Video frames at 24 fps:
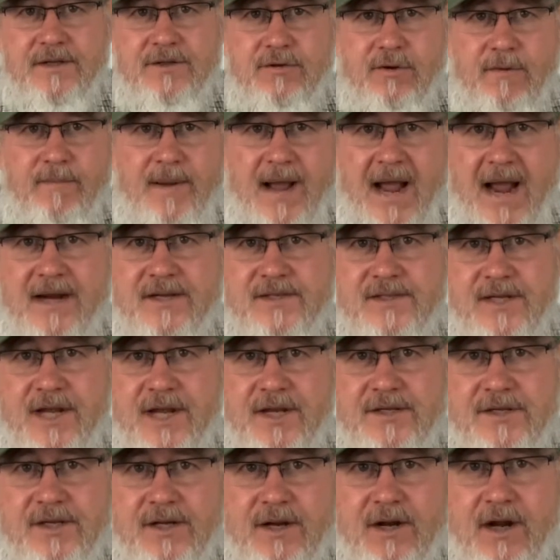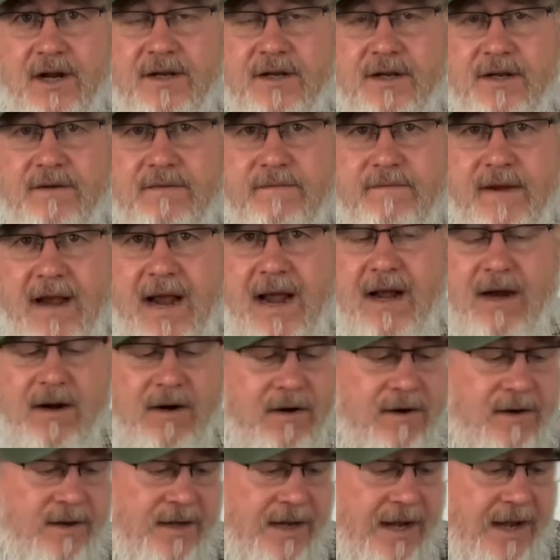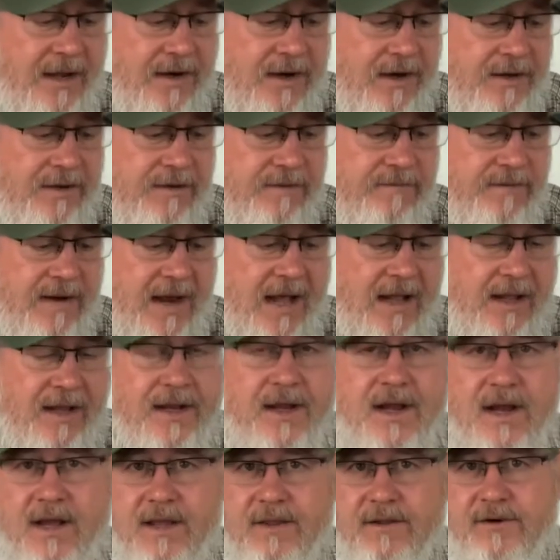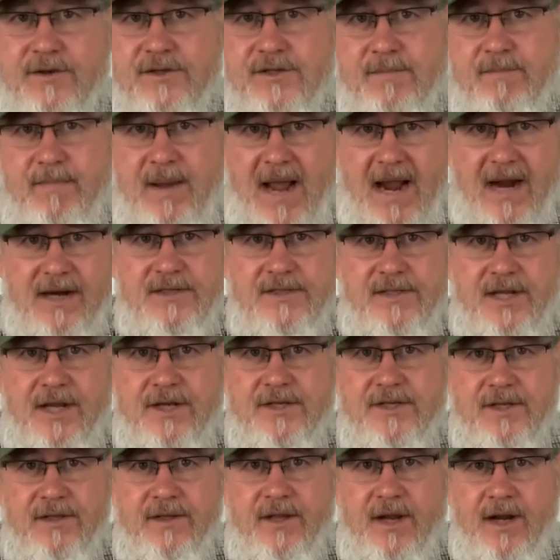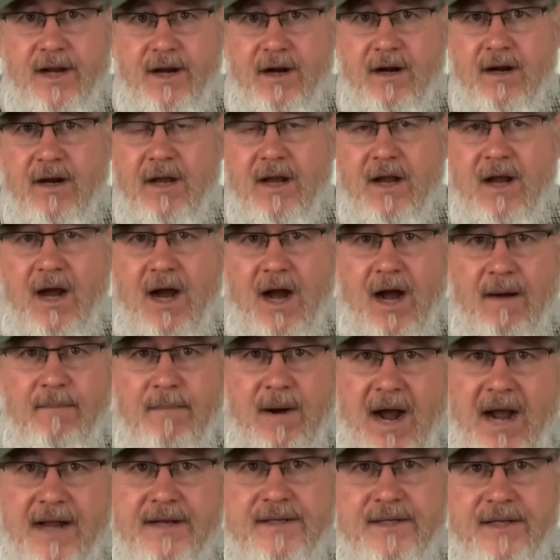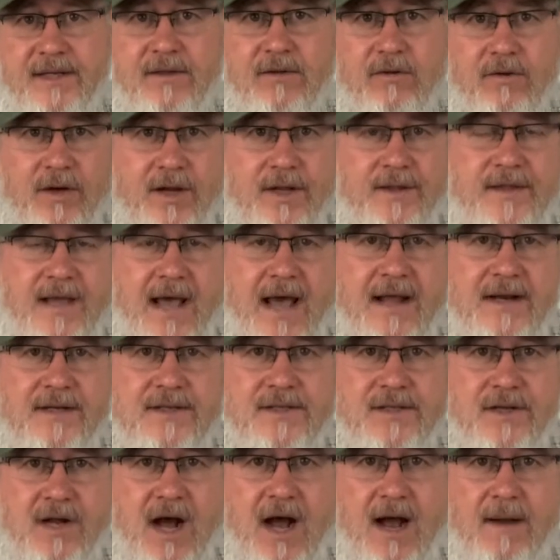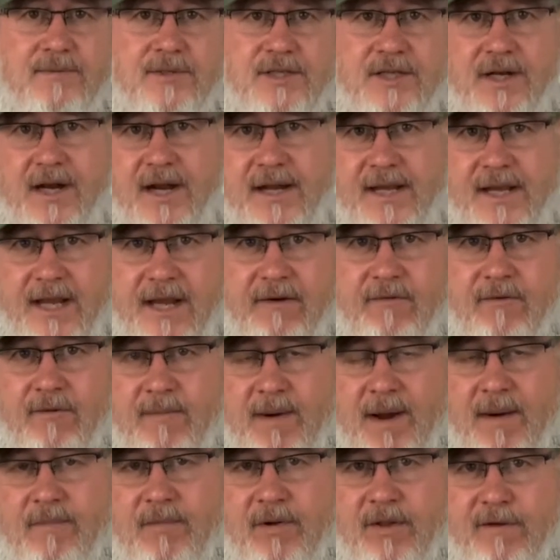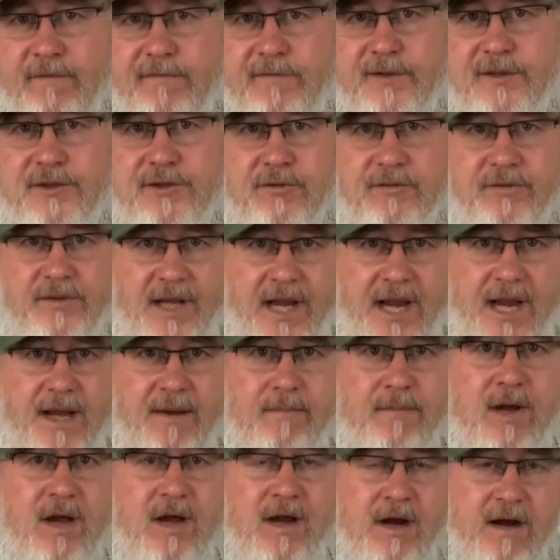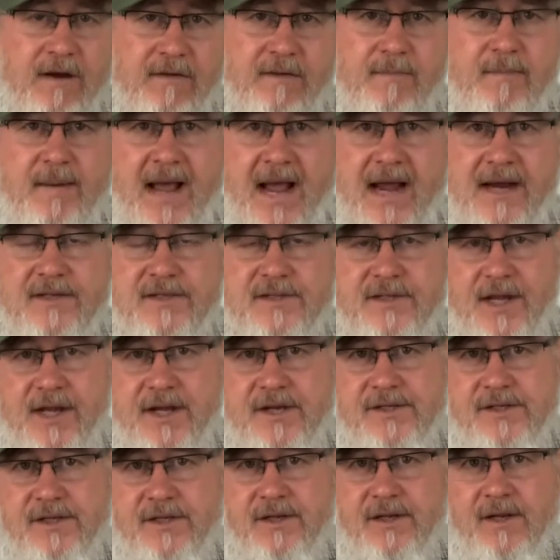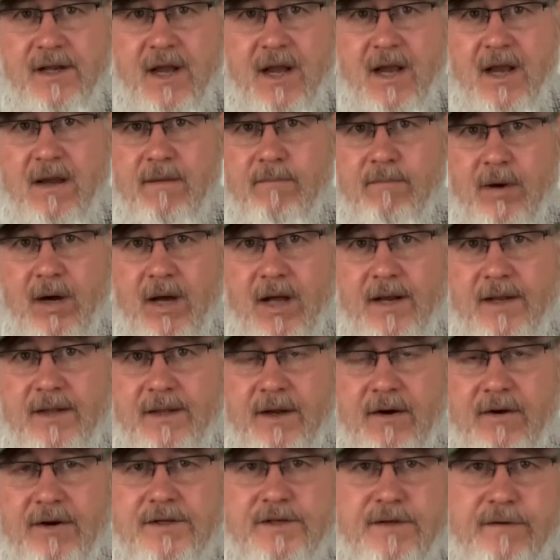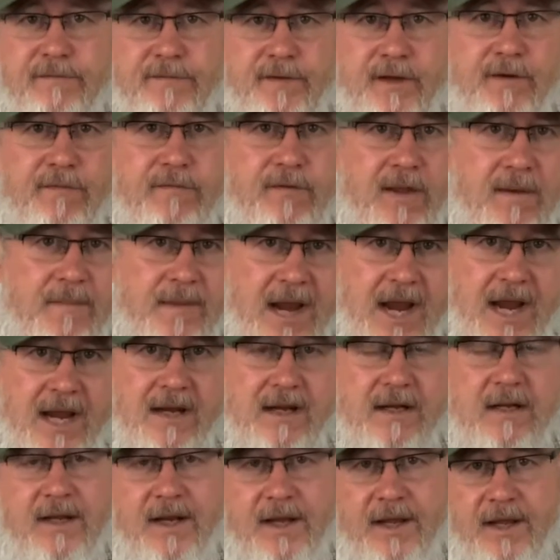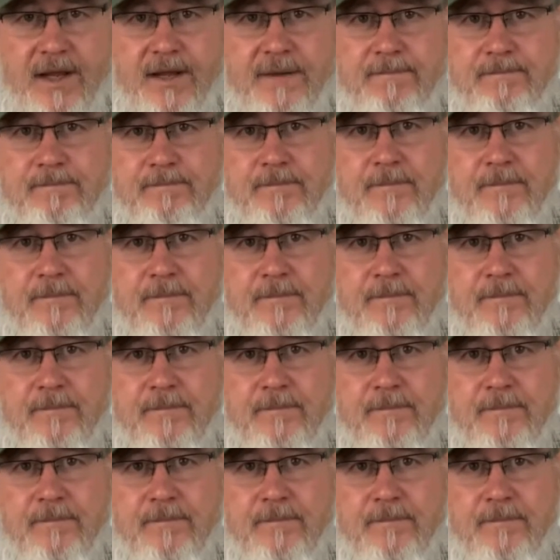to a pack station at Onion Valley. There's a pack station there. I did look at that as an option. I can't remember the official name of the pack station, but there is a fee for them handling it,